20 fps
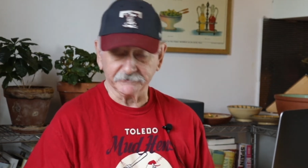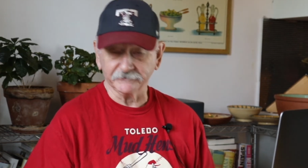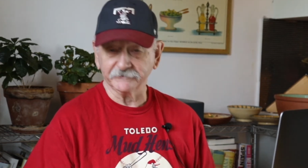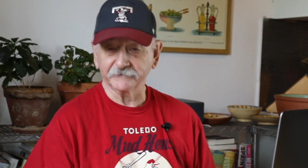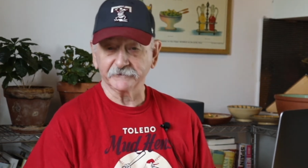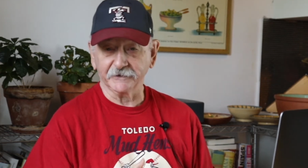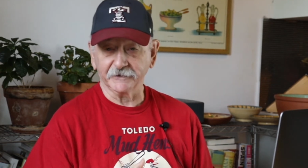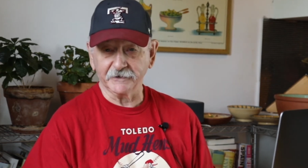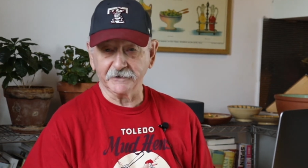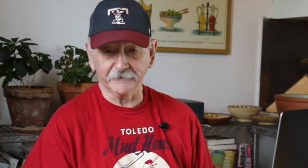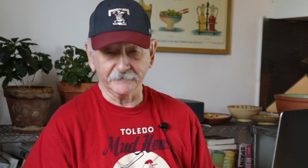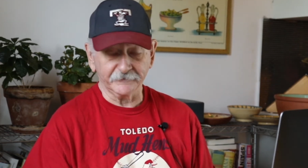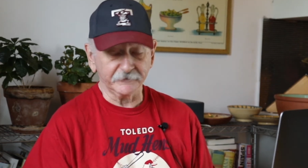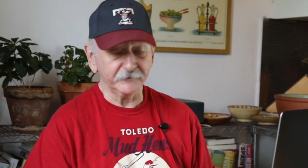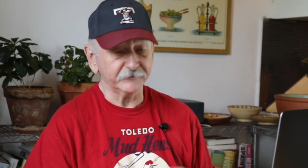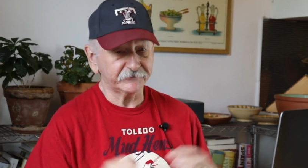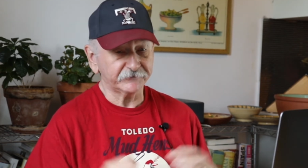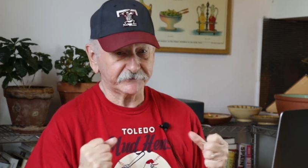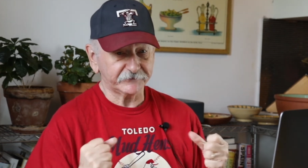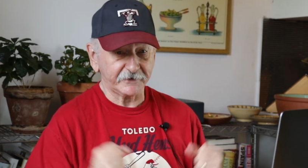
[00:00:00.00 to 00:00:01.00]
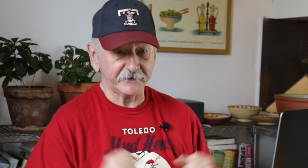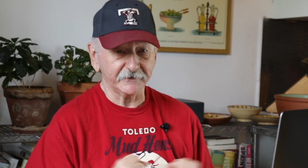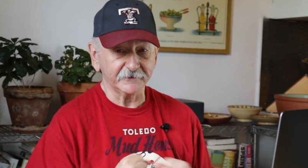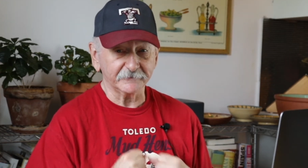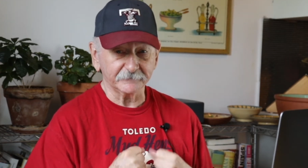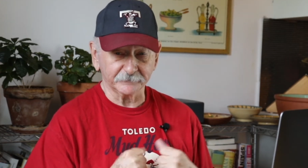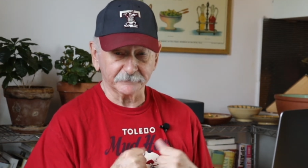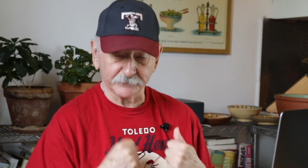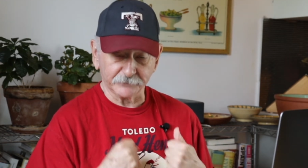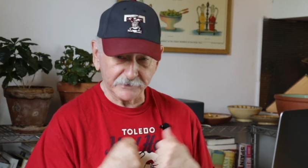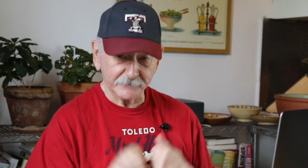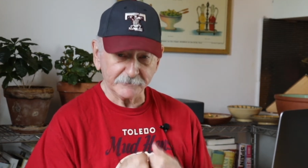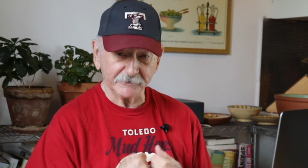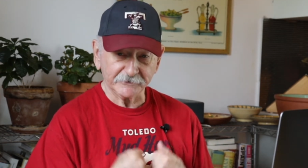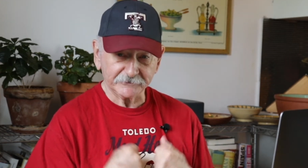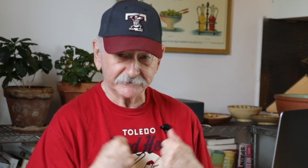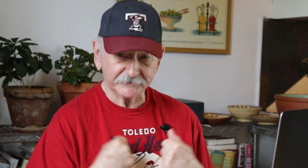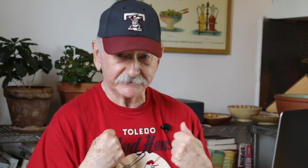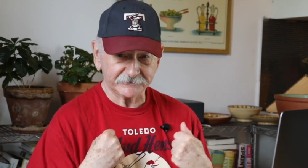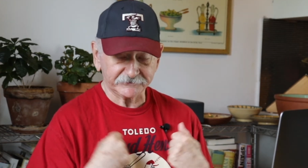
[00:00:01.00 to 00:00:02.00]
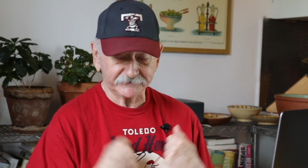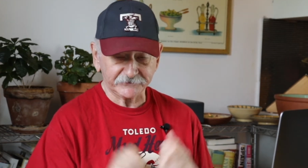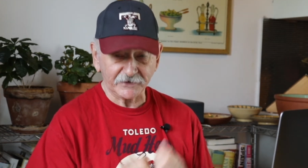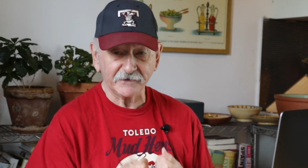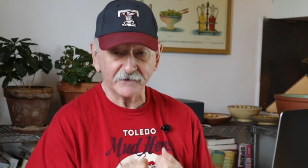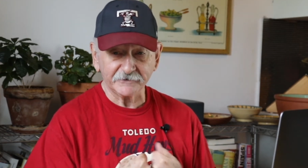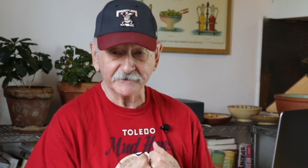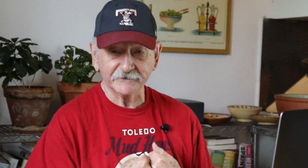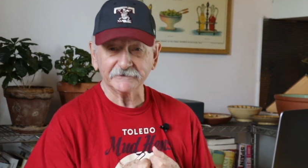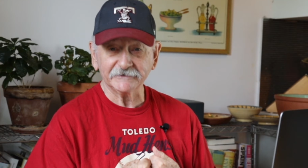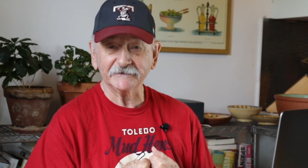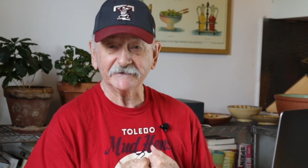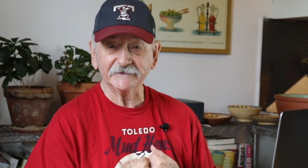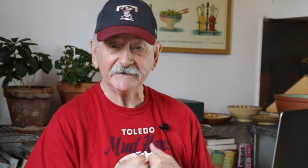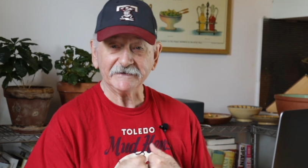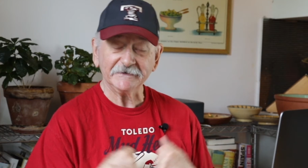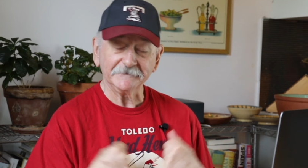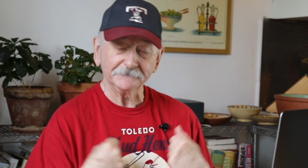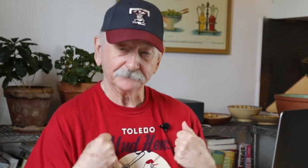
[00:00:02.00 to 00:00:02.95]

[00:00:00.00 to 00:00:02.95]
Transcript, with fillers: Uh, they're staying pretty much solidly